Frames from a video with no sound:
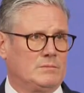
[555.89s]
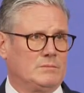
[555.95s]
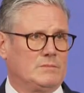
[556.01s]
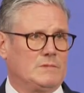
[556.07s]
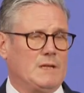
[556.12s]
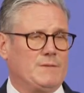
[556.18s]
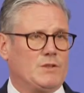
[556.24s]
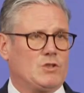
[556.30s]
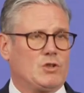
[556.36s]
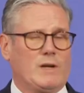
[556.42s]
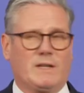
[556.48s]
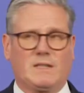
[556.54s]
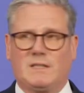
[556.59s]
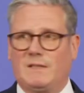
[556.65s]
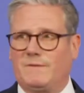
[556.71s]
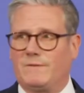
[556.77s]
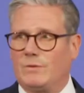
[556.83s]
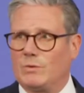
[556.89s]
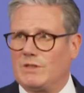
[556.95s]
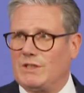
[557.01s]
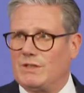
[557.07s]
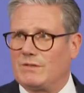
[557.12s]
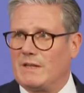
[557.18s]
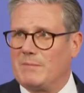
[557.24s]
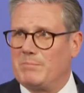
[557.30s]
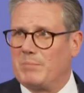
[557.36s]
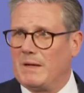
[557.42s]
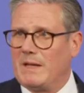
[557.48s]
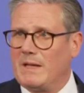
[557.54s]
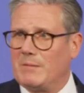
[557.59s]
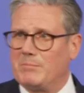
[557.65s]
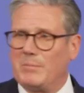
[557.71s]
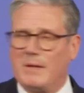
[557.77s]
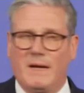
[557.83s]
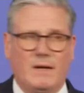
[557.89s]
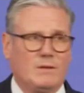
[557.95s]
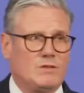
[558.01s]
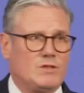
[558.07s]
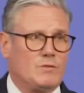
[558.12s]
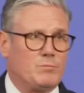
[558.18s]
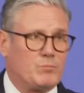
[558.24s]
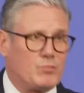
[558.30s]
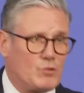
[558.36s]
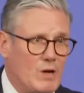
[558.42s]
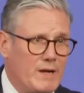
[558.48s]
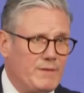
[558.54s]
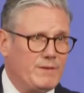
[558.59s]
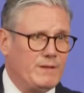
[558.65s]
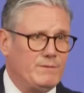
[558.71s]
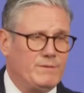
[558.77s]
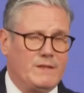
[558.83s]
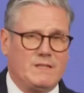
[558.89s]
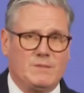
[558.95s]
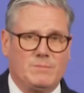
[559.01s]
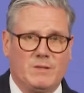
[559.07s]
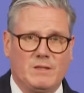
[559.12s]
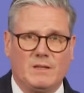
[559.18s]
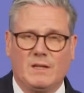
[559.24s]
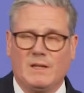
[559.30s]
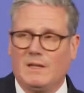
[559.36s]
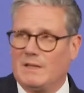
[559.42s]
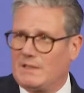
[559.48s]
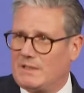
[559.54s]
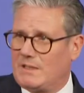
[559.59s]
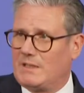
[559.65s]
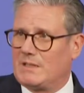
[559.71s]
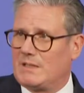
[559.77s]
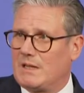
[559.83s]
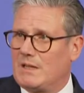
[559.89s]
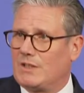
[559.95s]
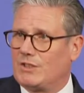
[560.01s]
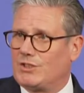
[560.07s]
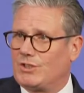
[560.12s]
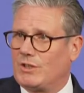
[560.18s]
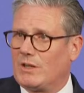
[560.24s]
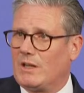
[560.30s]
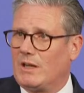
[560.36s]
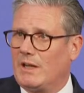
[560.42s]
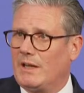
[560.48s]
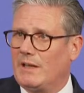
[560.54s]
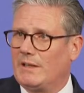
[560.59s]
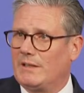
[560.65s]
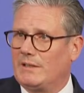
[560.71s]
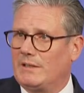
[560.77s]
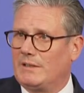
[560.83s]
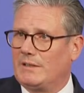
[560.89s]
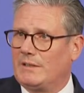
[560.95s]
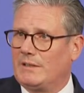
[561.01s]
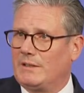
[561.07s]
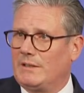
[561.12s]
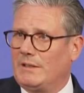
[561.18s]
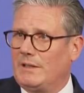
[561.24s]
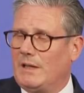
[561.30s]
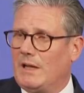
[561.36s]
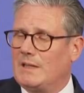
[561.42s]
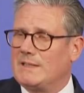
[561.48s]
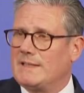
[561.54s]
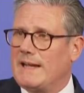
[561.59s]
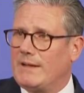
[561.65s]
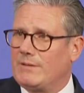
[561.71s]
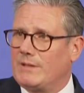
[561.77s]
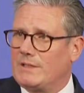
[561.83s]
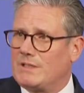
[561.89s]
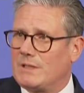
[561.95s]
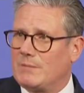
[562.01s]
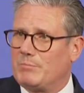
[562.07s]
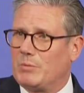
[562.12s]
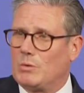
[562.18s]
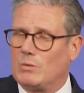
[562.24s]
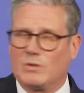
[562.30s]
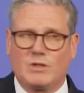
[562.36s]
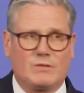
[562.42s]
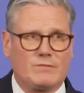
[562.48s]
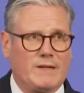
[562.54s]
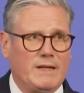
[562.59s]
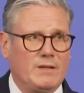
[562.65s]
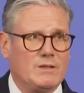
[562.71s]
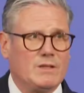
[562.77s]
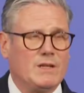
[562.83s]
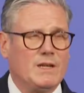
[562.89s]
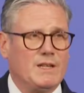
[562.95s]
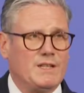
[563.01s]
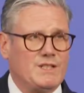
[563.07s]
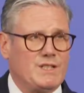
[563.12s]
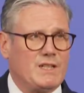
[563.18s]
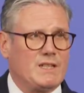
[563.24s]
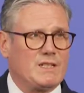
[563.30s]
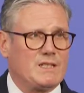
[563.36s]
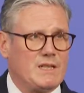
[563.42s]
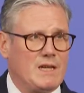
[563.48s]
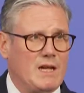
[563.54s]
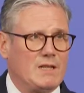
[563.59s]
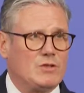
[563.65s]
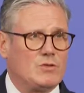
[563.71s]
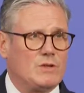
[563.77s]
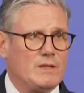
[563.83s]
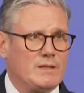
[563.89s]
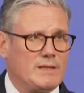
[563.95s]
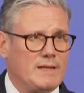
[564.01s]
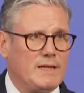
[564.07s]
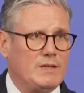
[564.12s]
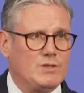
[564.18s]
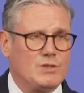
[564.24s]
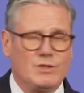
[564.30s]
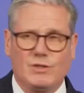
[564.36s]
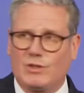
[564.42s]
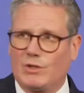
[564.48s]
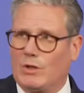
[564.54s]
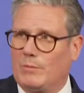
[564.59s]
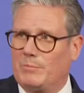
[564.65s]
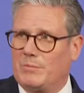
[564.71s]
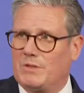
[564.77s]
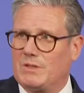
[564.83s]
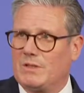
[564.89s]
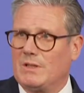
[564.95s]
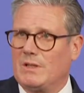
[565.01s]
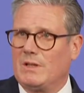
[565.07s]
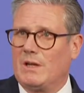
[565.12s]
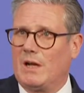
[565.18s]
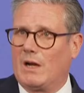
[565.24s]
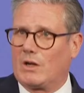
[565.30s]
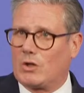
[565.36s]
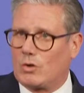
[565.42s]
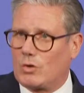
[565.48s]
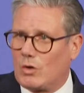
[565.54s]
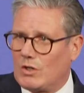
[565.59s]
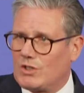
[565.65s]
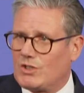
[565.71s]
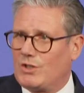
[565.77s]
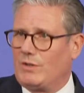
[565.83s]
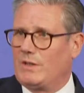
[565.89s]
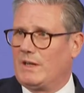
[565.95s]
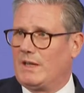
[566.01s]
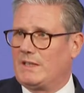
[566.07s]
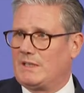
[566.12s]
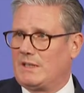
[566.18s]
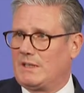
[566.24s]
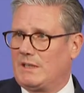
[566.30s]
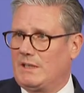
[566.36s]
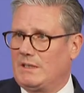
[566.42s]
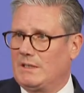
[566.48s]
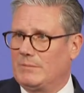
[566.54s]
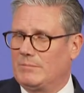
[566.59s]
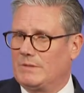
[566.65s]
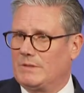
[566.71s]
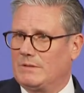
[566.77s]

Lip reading: They've attracted £43 billion of private investment since last July. And now they support around 600,000 jobs across the United Kingdom.